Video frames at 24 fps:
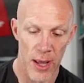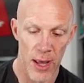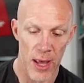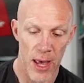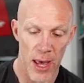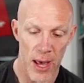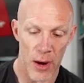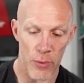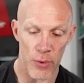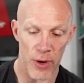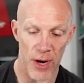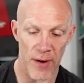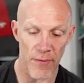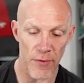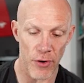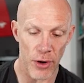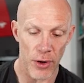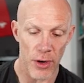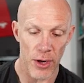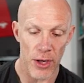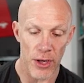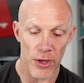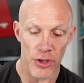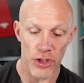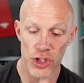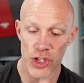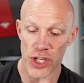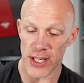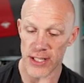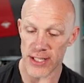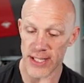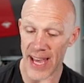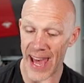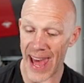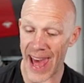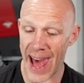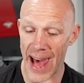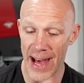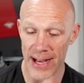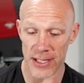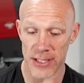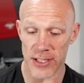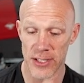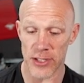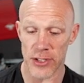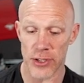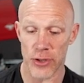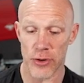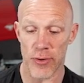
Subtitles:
And whenever she attacks,